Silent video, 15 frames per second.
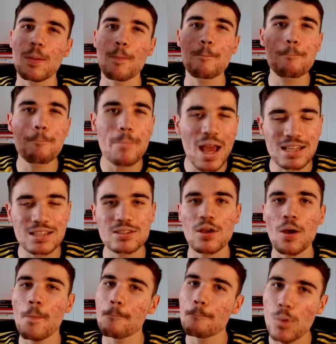the best
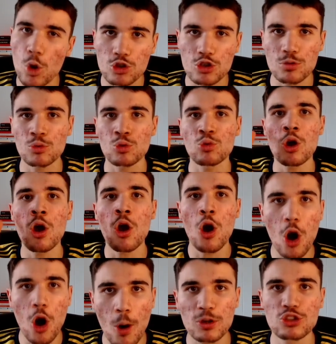possible
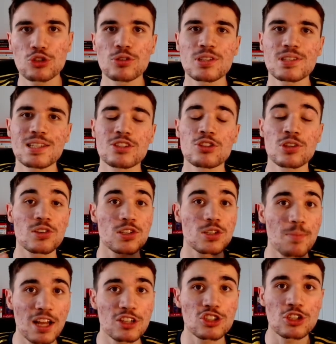opportunity to
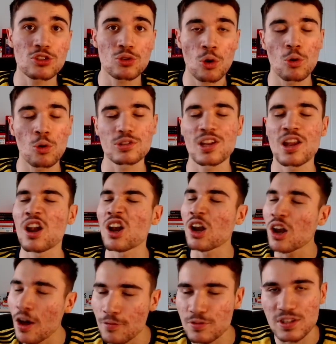dispatch his goals. And I
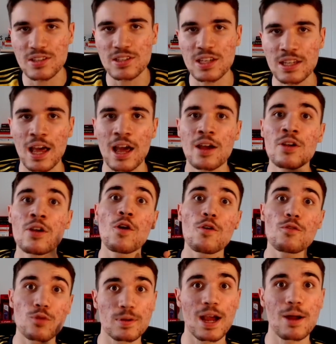love to see that
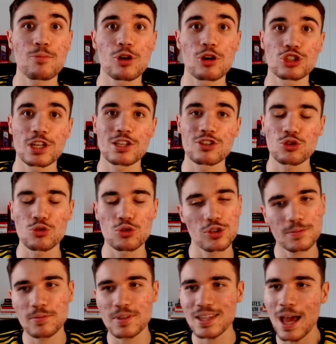from Gabriel Jesus.
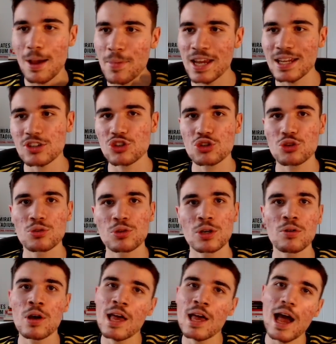That made it
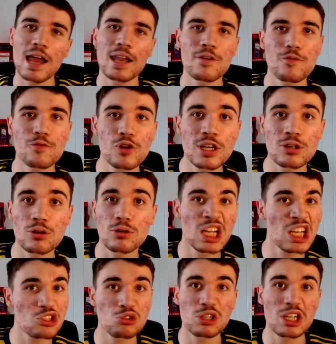2-0. And then 3-0,
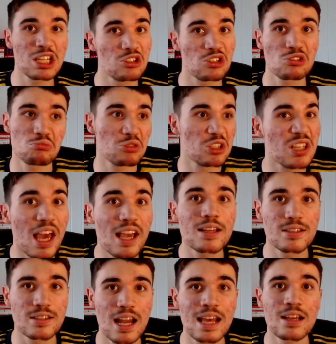literally
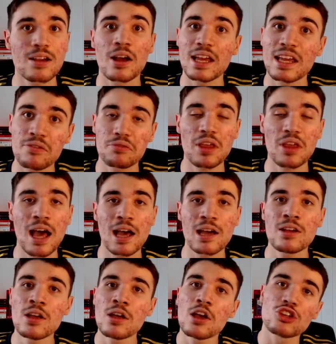seconds later, if that,
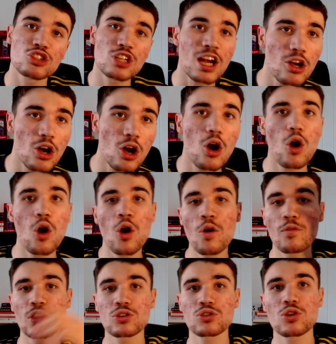Xhaka
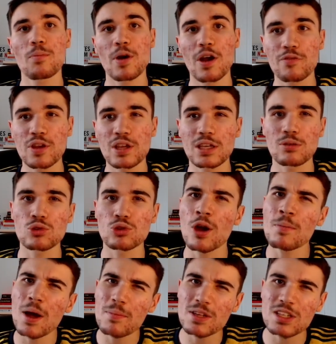over the top, I think it was. Or it
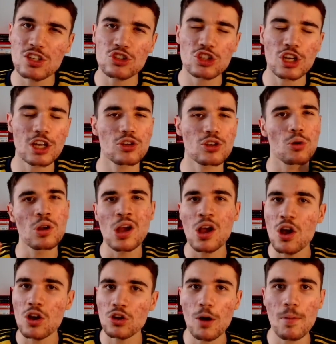might have been Zinchenko.
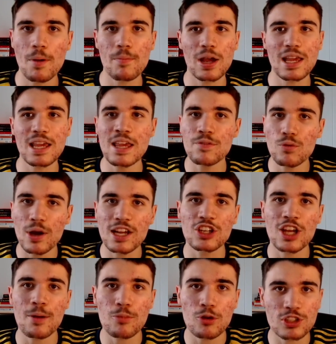Can't remember. Either way,
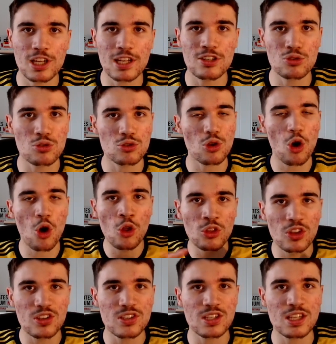Gabriel Jesus on
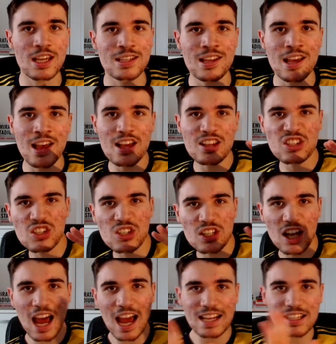the scene,
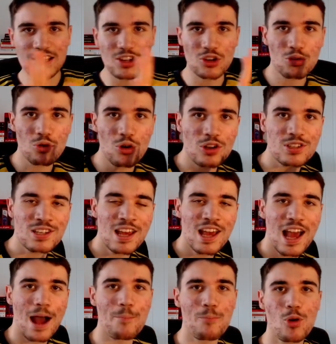sliding across
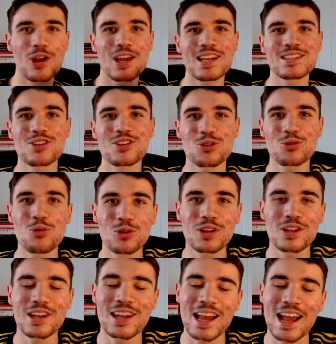and put it into the corner of
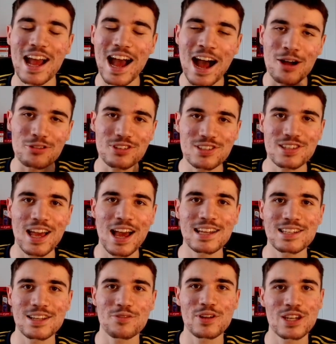the net.
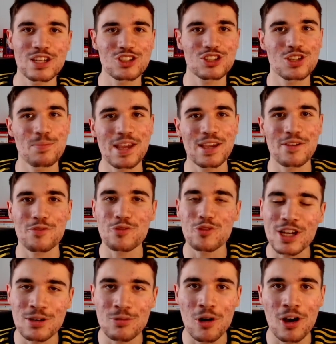Outstanding finish to make it
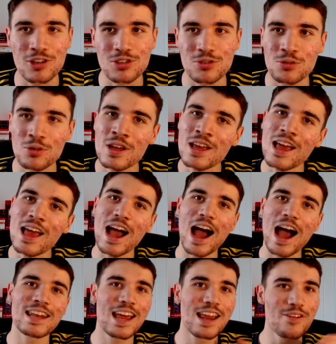3-0 Arsenal.
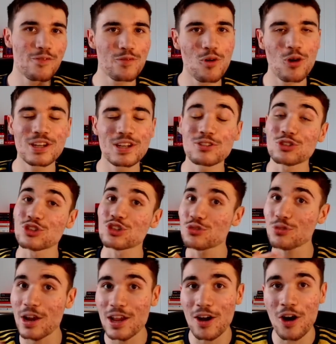And then 4-0
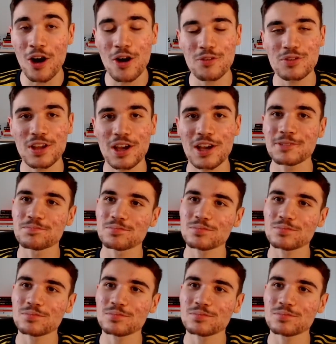straight after,